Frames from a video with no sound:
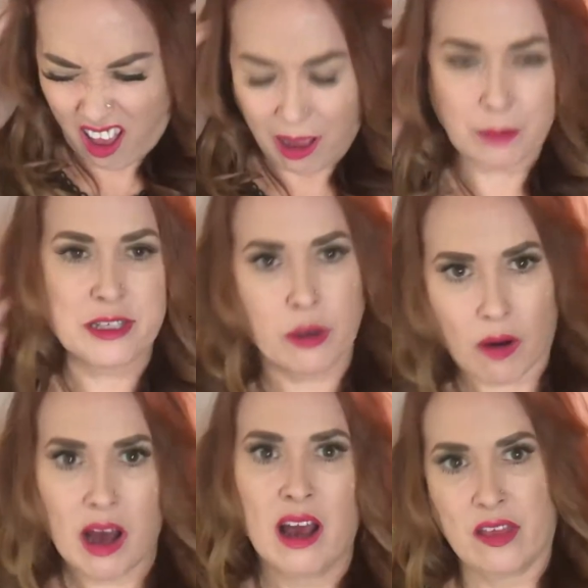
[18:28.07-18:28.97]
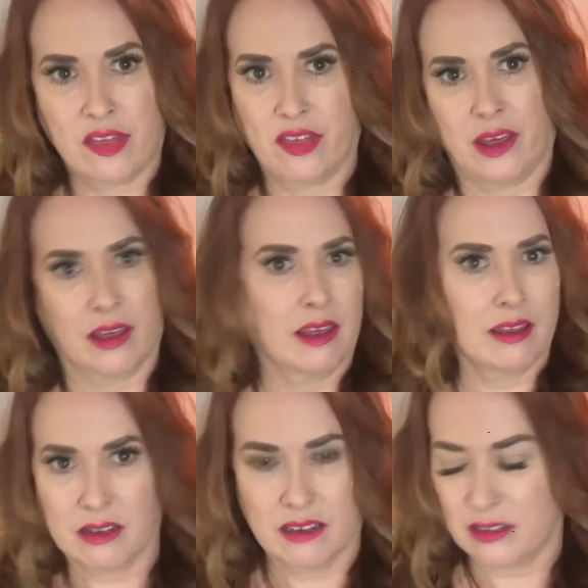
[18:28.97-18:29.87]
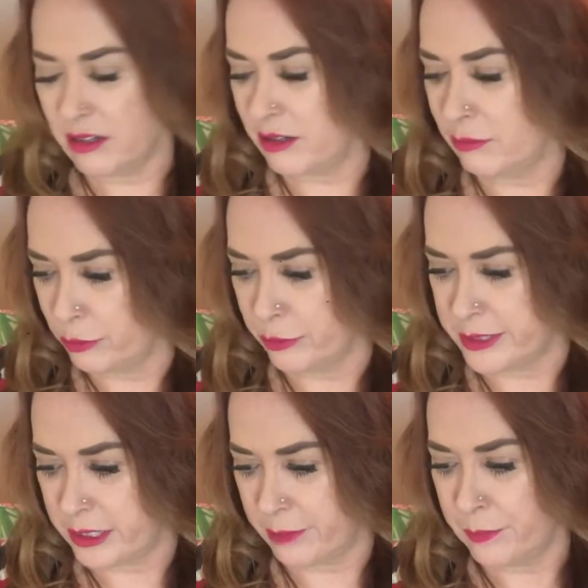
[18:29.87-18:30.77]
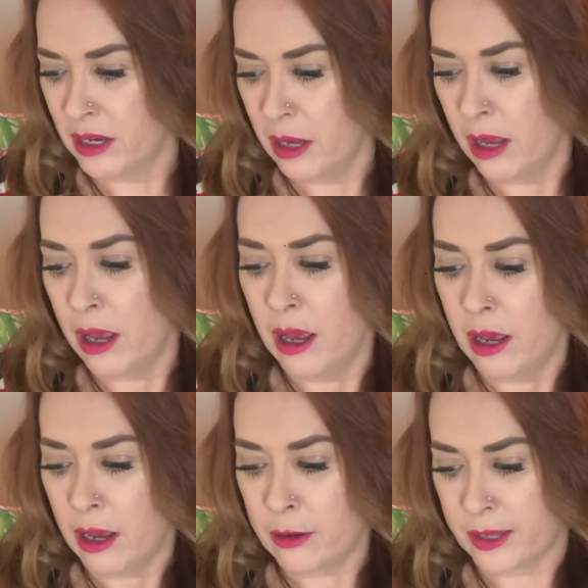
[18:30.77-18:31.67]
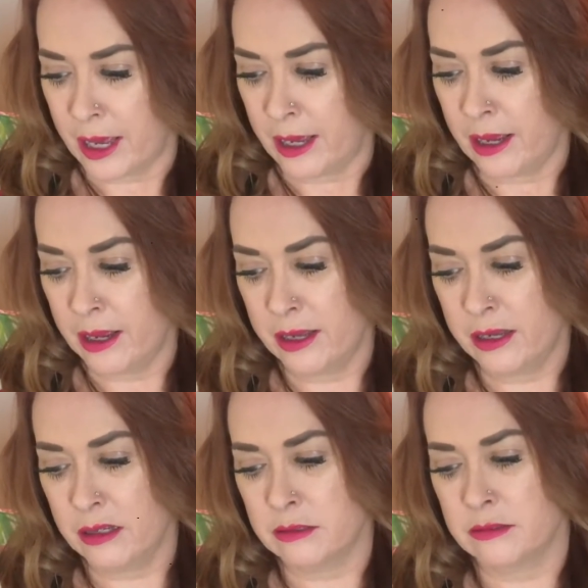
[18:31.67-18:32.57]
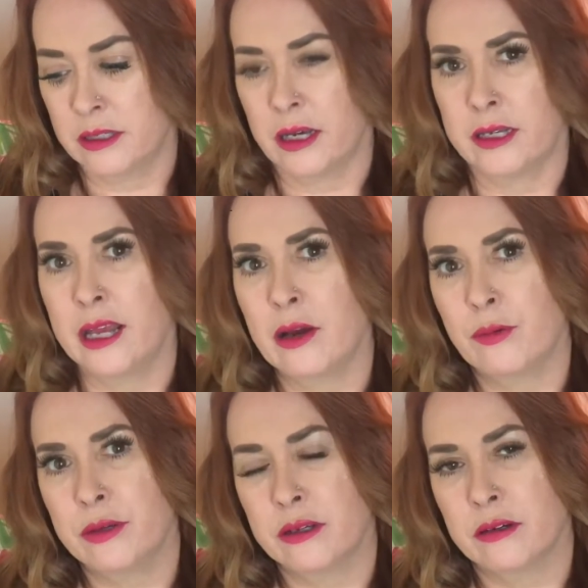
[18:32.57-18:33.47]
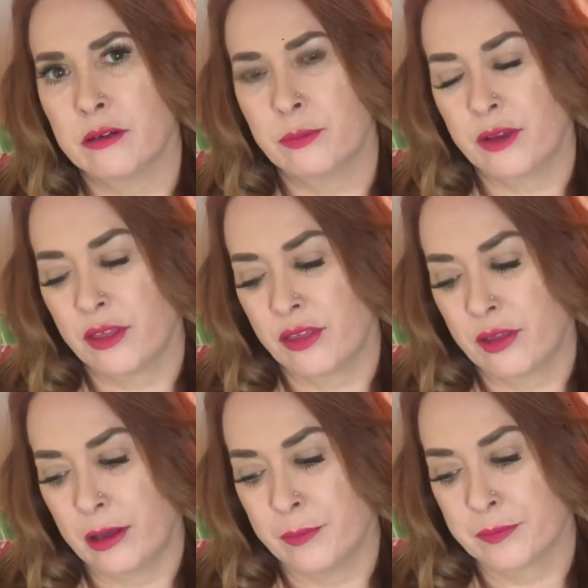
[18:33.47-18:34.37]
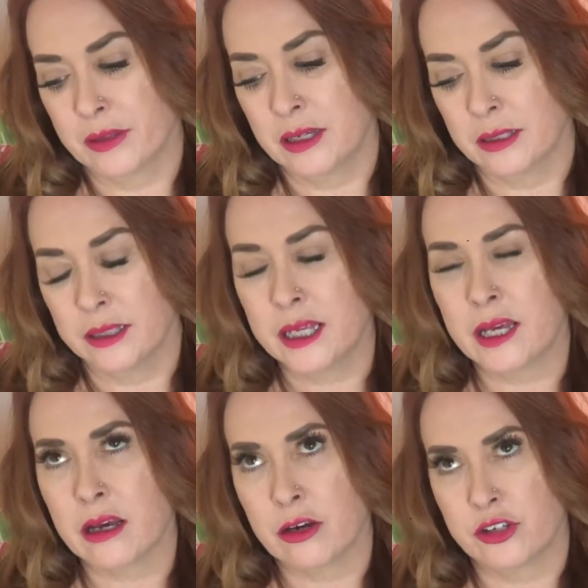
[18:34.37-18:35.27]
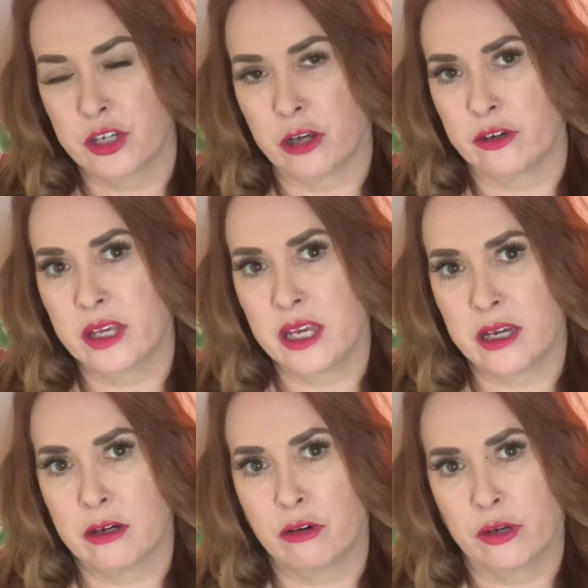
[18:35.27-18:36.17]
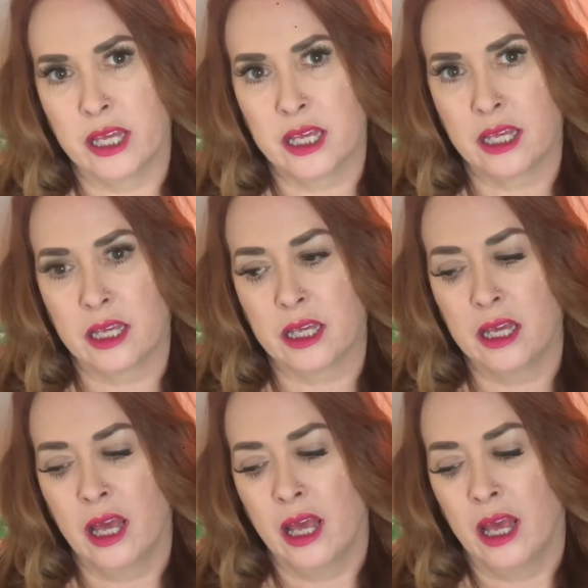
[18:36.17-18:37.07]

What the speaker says: I'm so hot thing, it ruins it. Okay, oh God, now we are with Leah, her daughter Kiki,